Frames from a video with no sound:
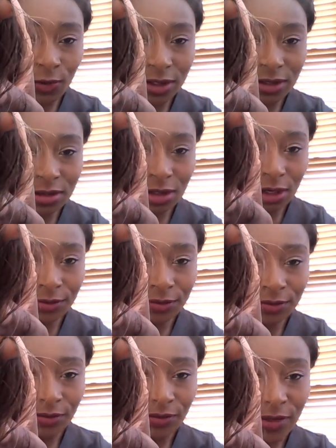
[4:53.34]
how it's
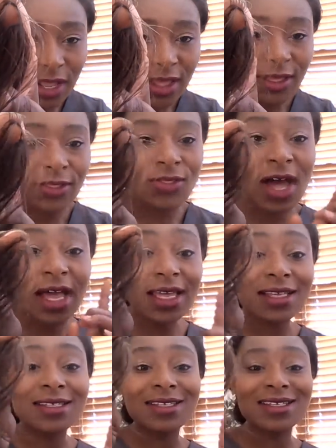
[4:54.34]
done. That
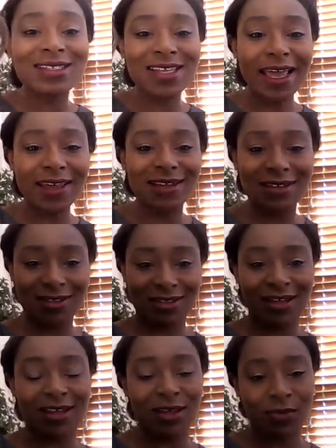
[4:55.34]
is the second
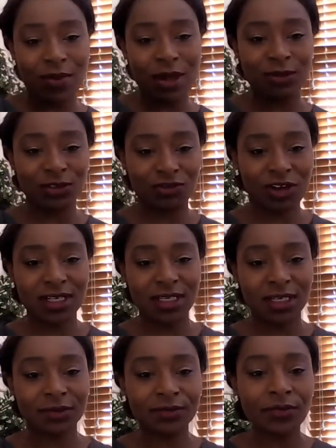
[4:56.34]
thing about
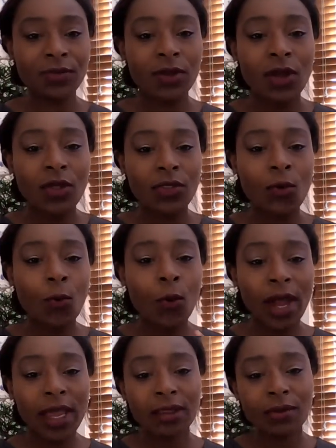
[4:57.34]
stranding. The
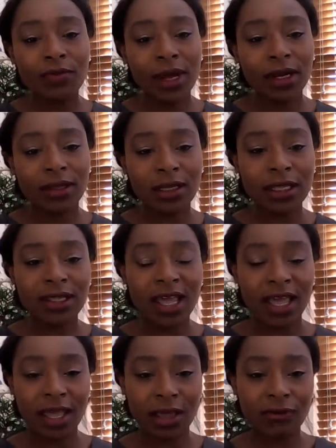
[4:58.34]
way and the manner that the
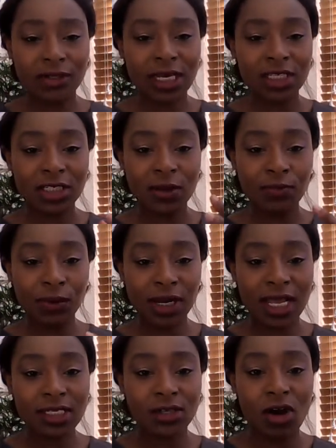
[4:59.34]
hair is actually
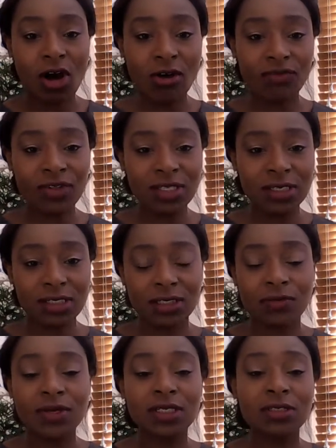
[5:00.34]
placed on the
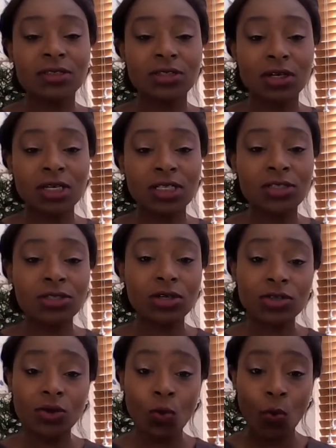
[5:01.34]
system is done in
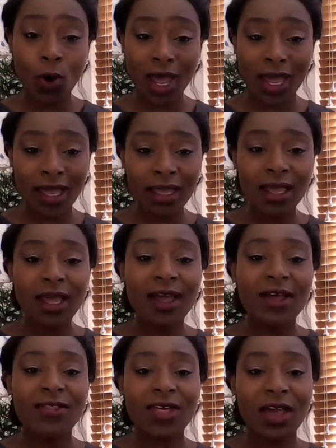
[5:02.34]
such a way
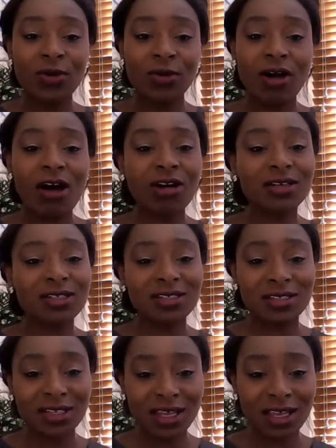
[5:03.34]
that you can't
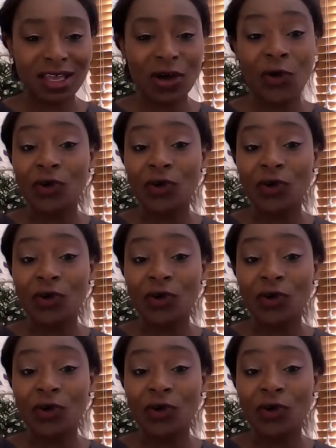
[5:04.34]
see